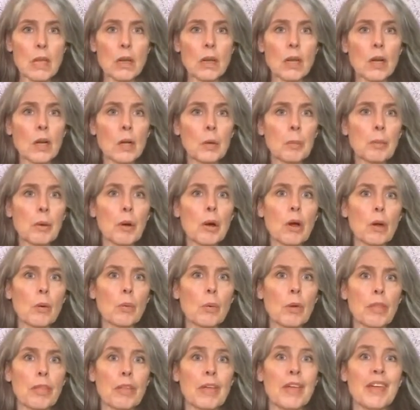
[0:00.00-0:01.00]
on par
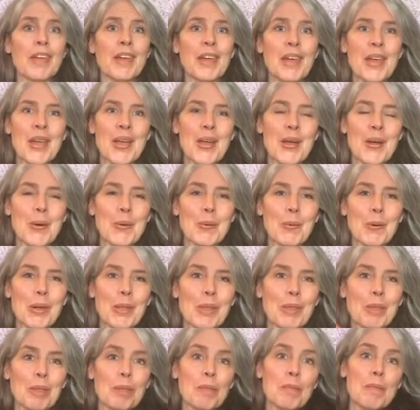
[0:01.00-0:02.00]

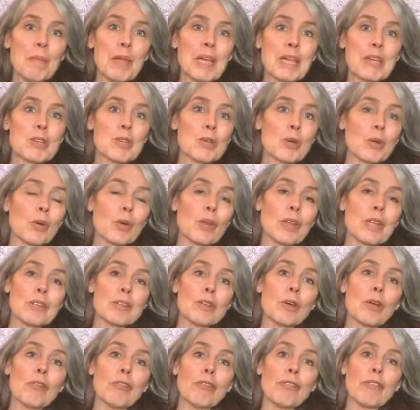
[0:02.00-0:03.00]
with making sure it's
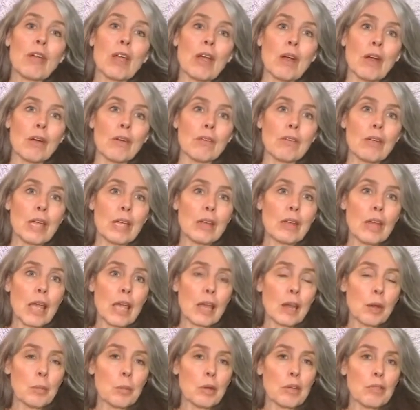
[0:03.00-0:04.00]
all fair and
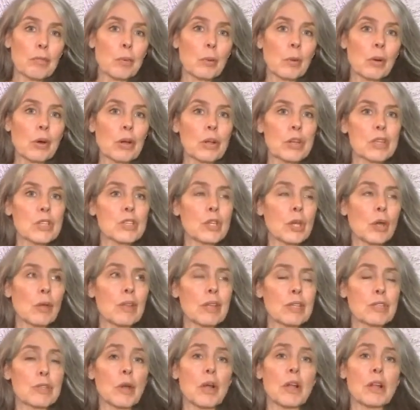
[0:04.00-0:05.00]
above board? So
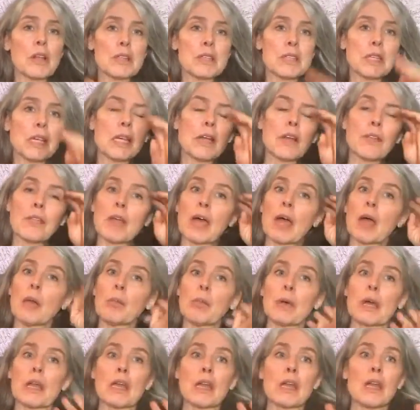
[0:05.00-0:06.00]
that's all I'll say on that.
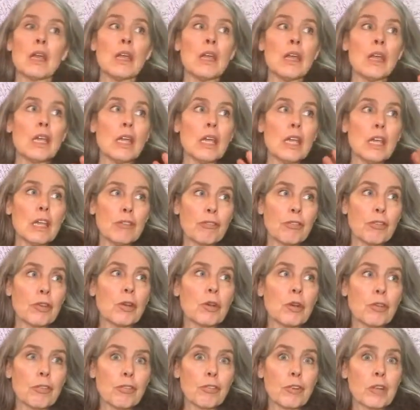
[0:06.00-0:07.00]
But if
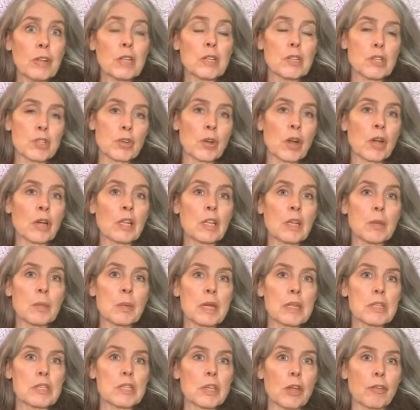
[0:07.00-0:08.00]
you're feeling strongly
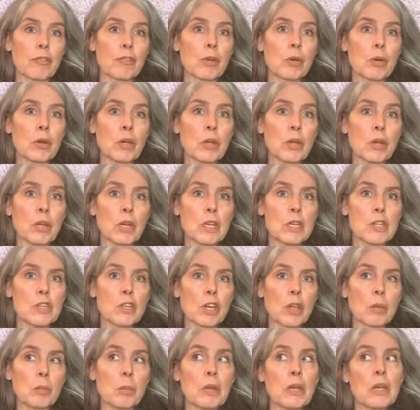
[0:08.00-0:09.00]
about stuff going on in your
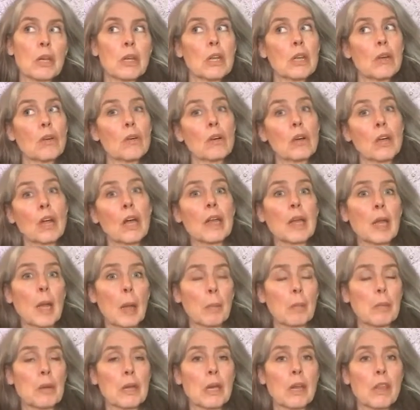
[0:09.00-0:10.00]
community or not
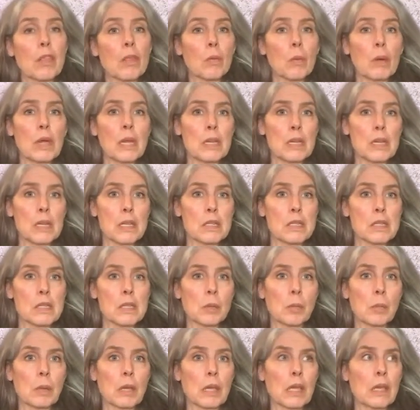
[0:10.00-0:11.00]
happening in the way it needs to
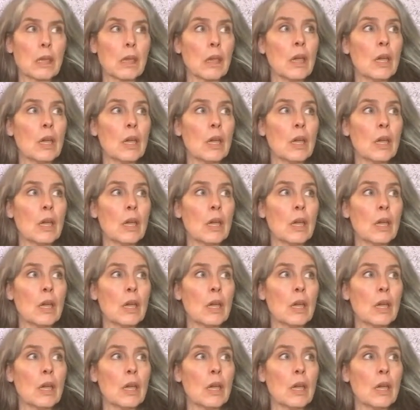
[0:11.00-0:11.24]
be,